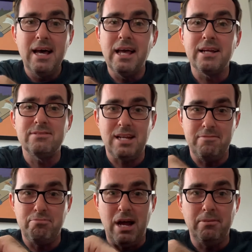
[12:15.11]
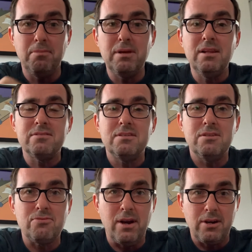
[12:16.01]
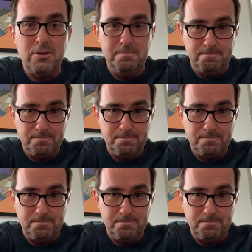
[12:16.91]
Like I said, I probably listened to this record